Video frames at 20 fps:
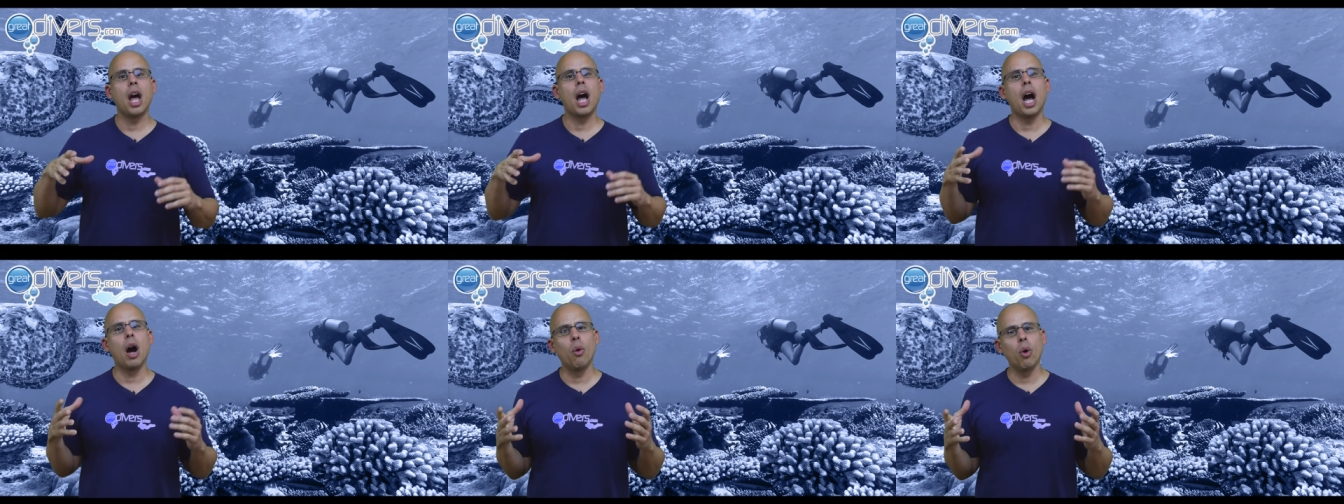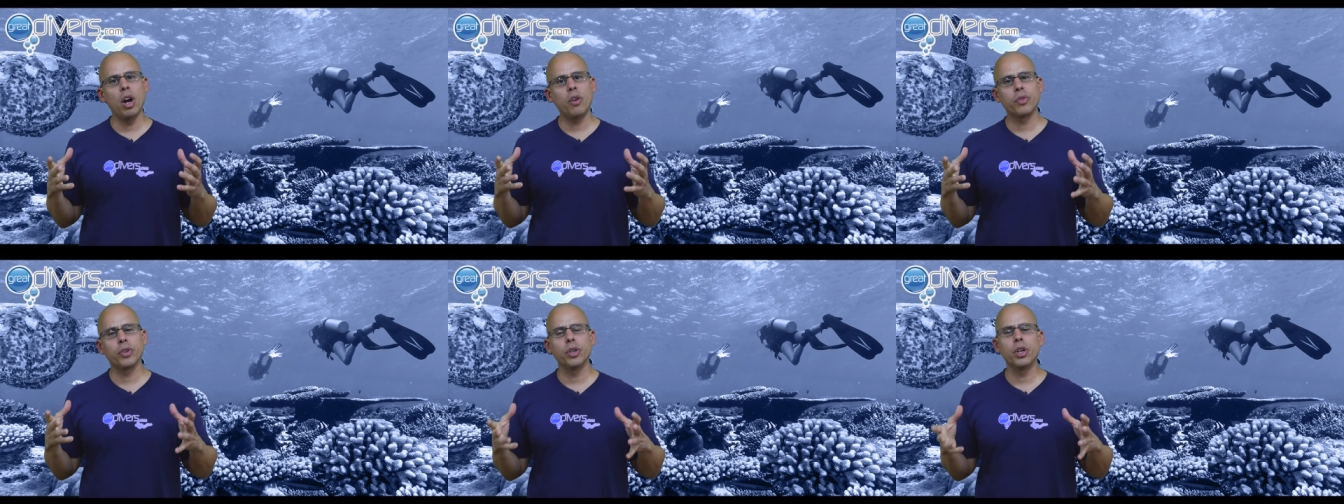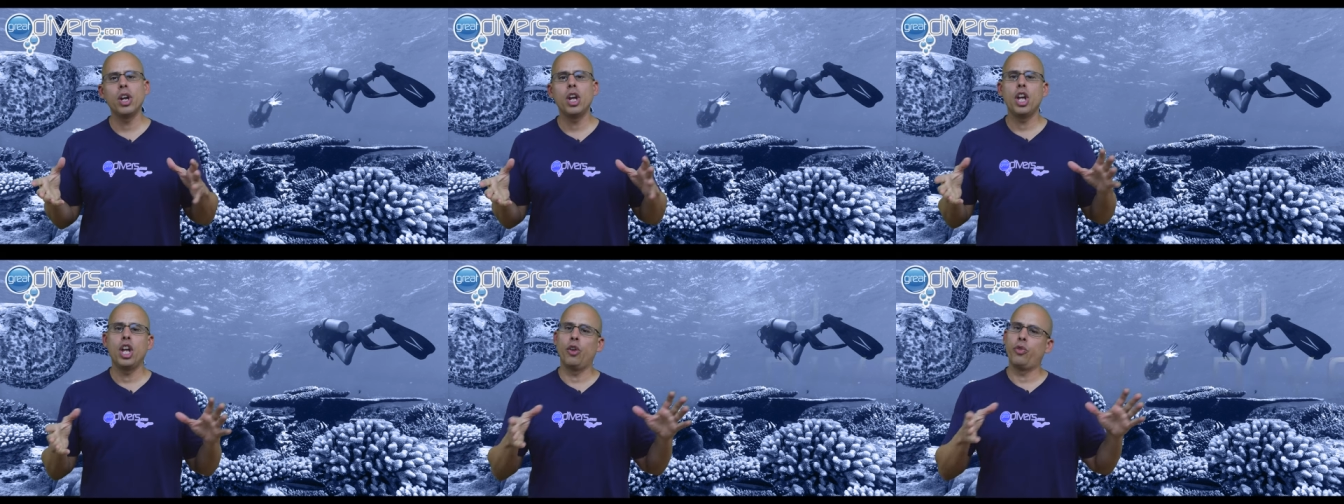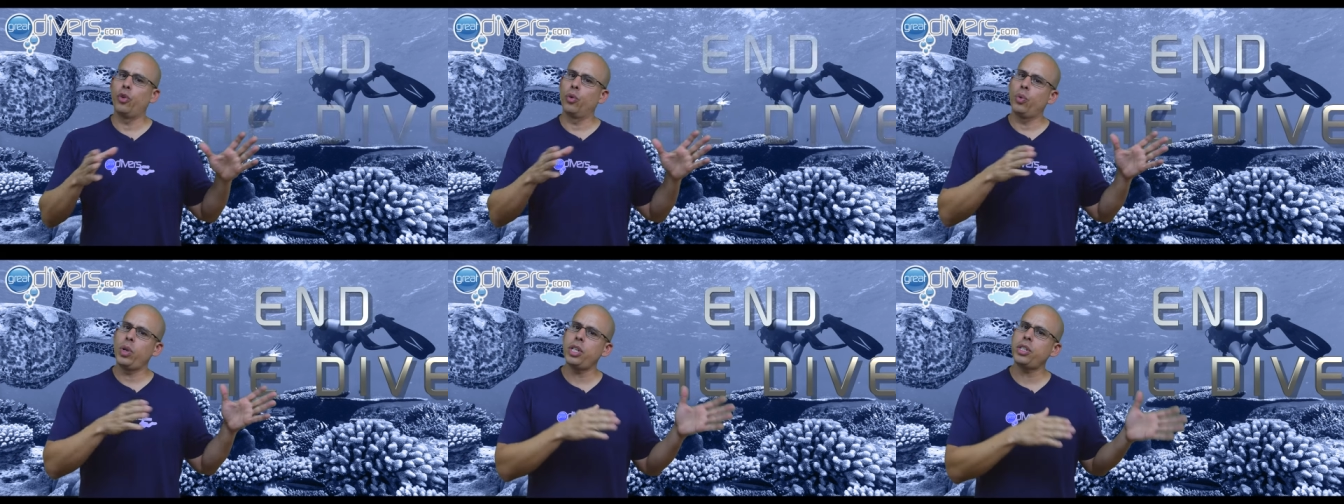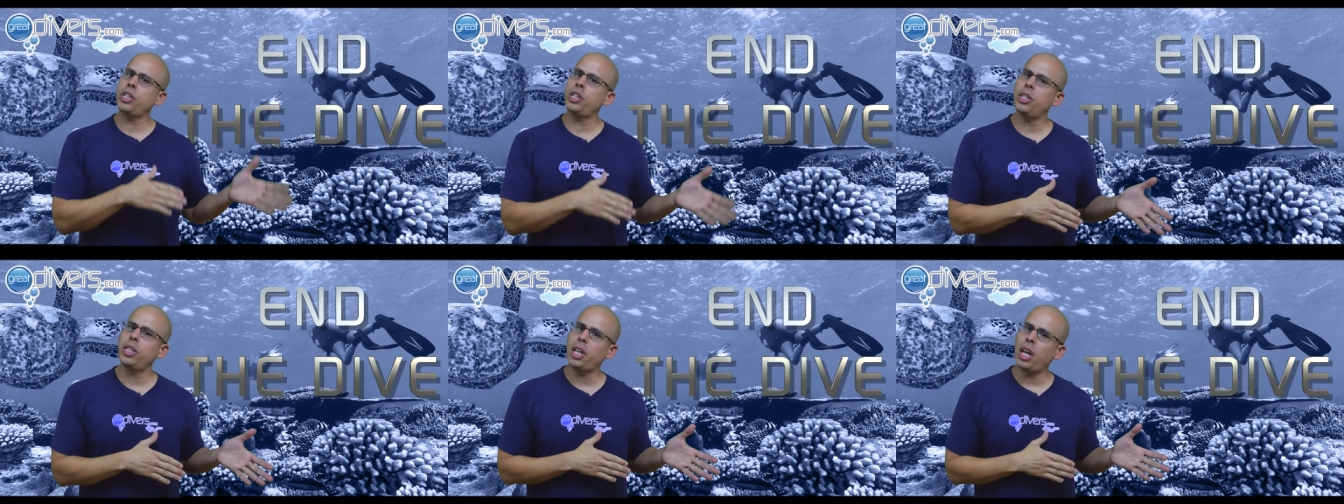However, if you're
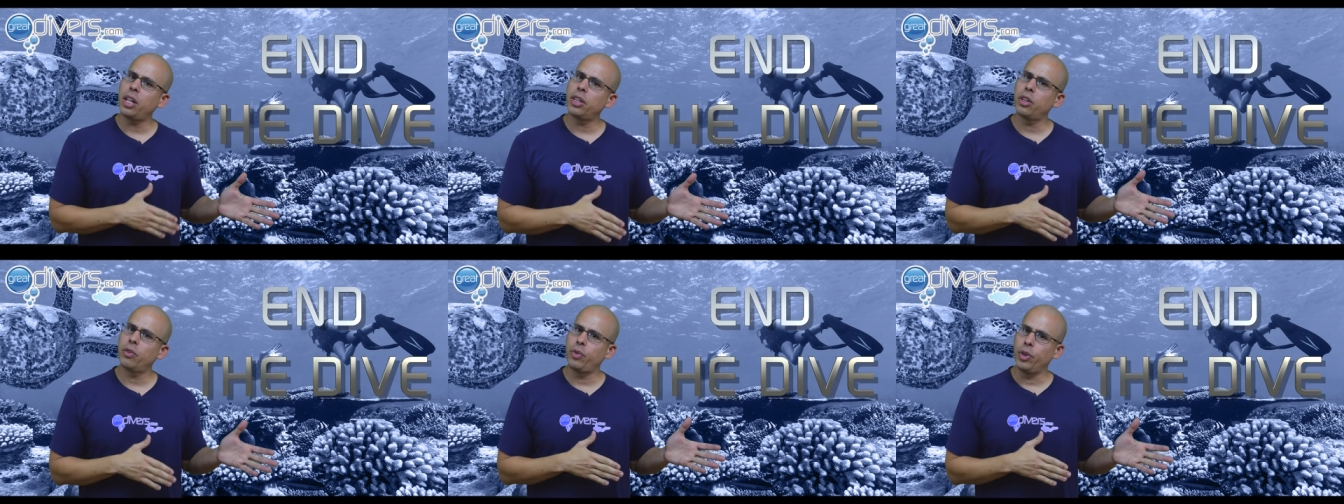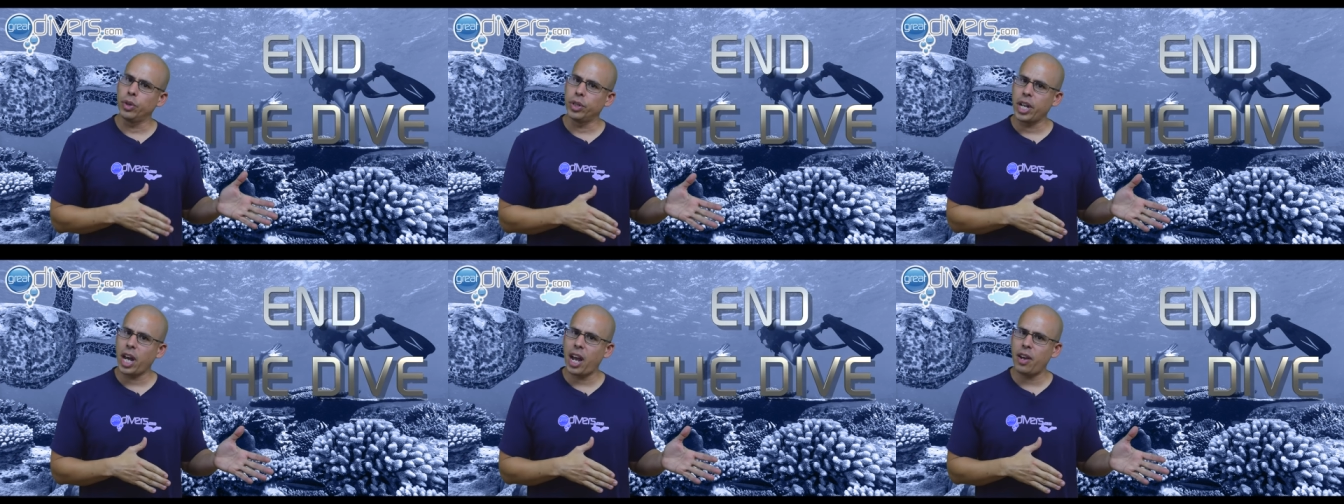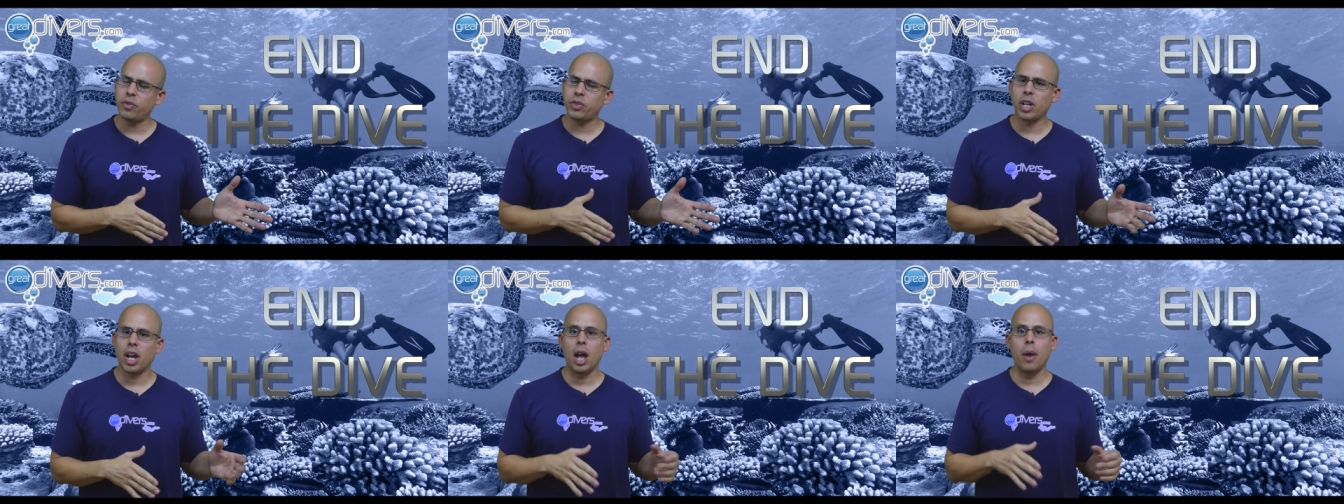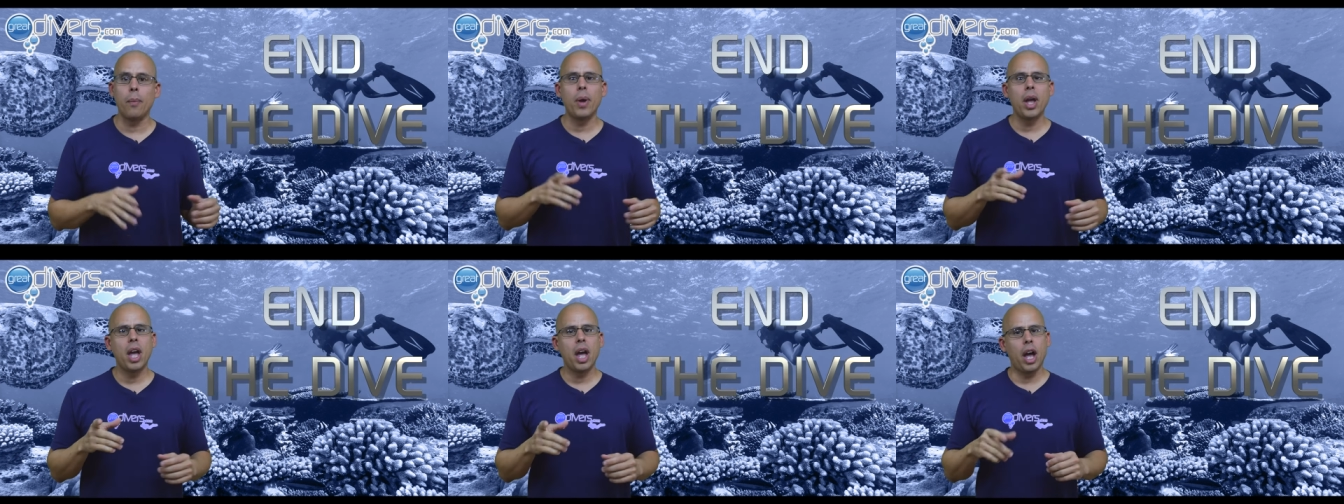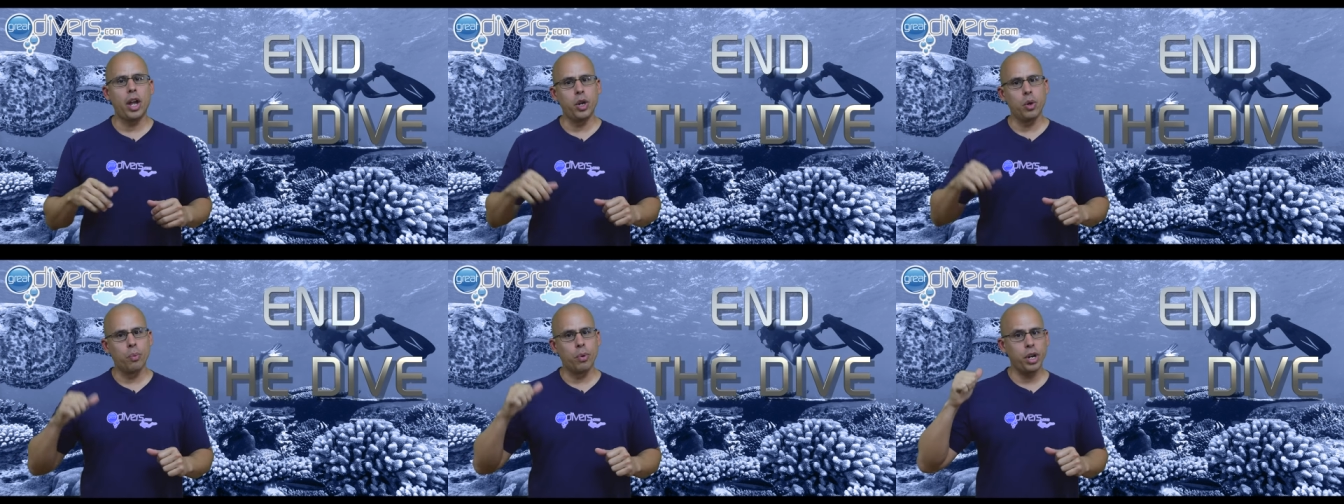reaching the end of your dive time
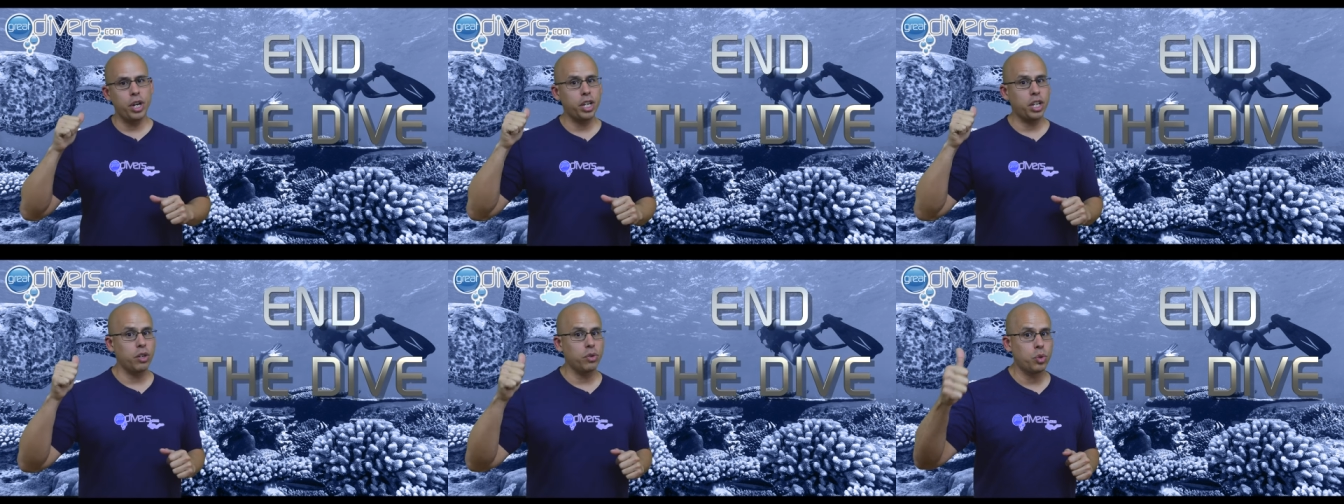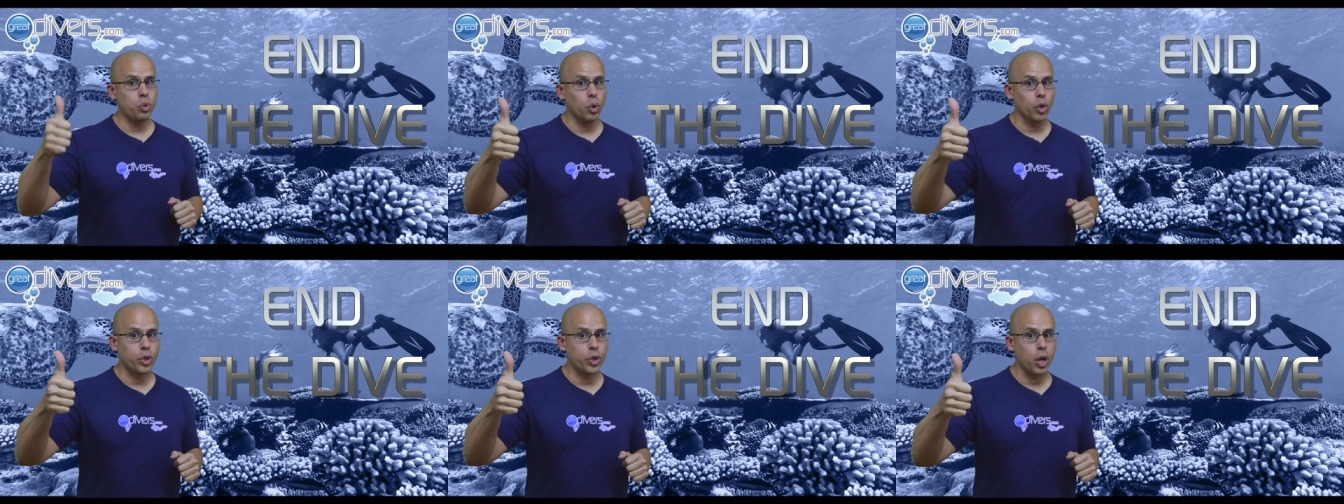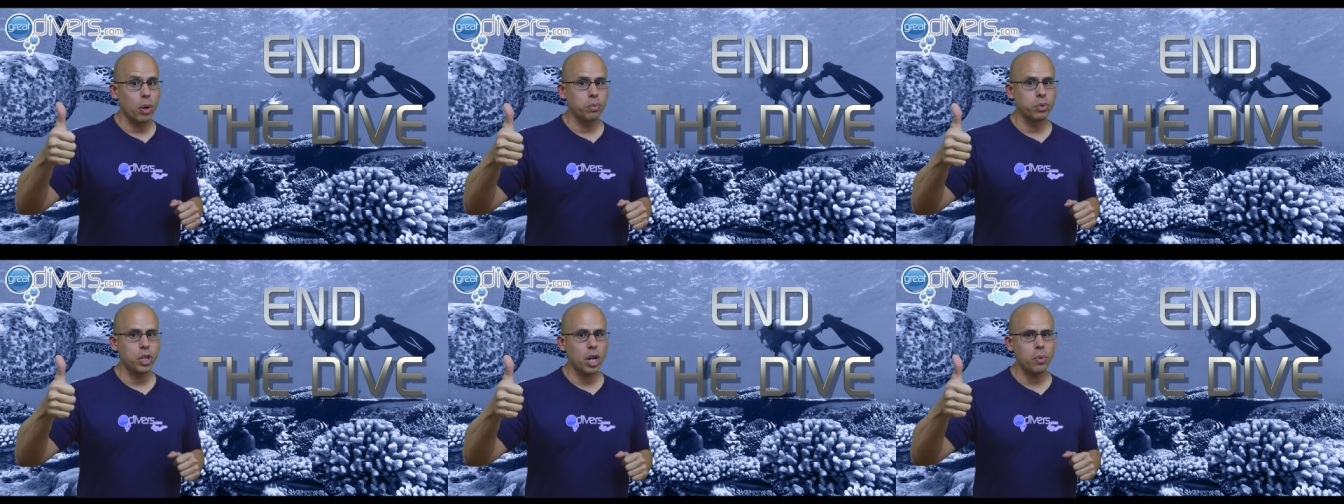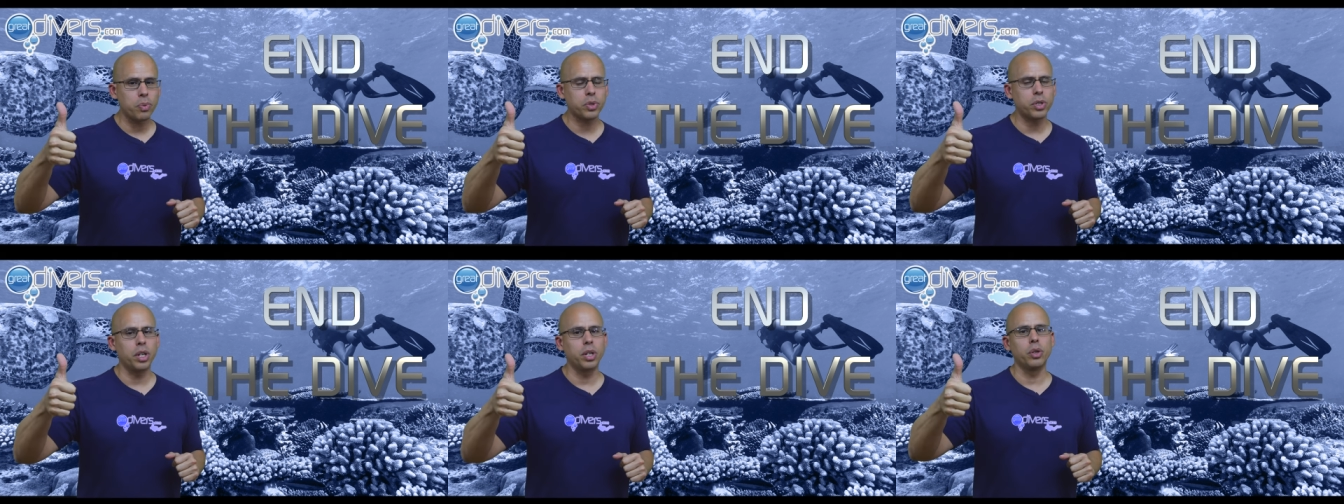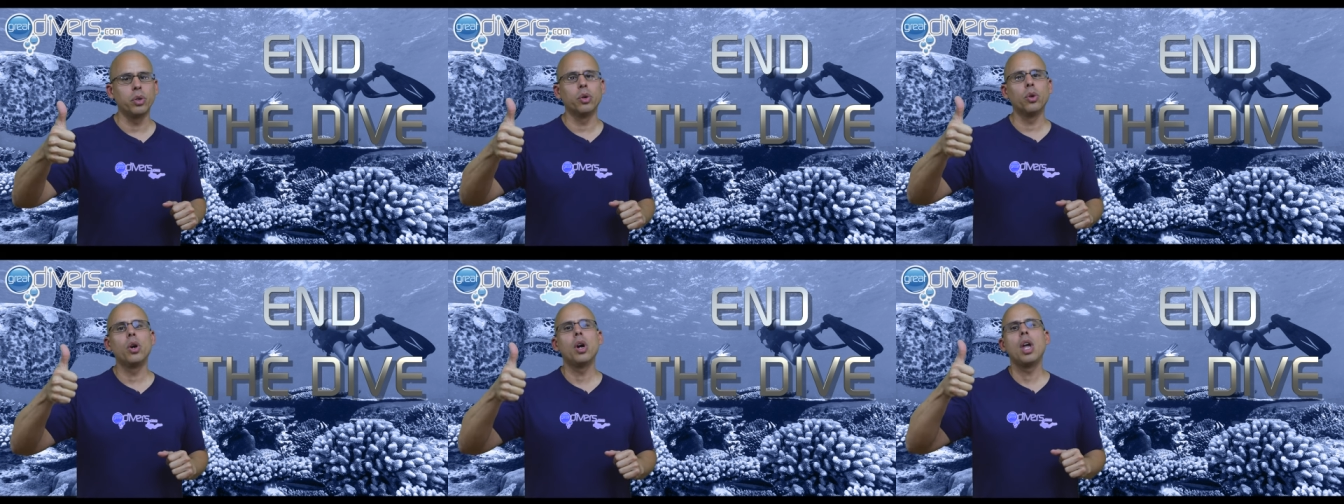and your buddy gives you a thumbs up
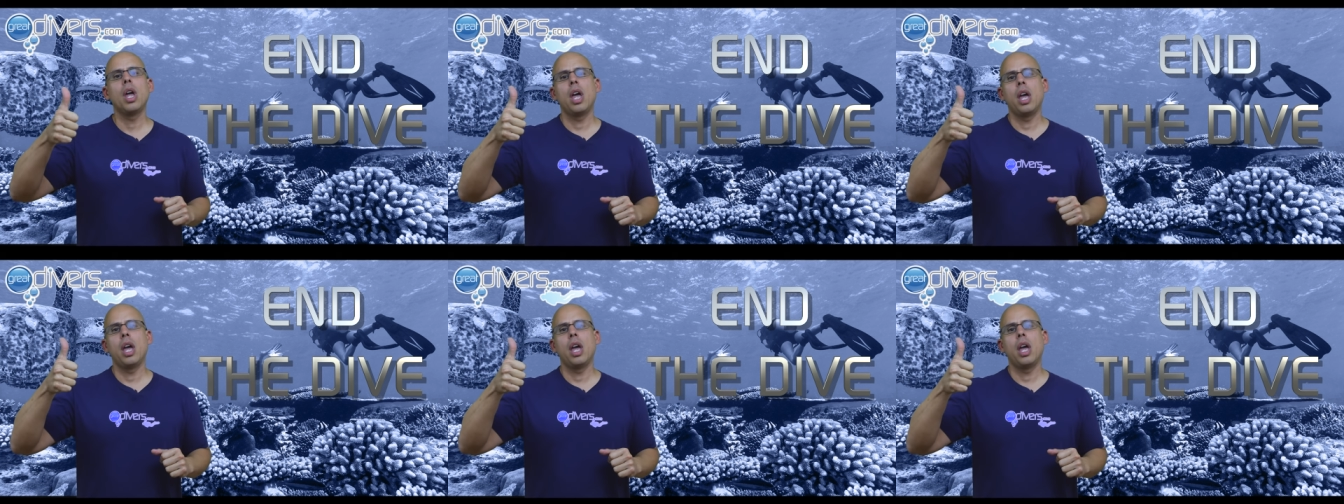signal,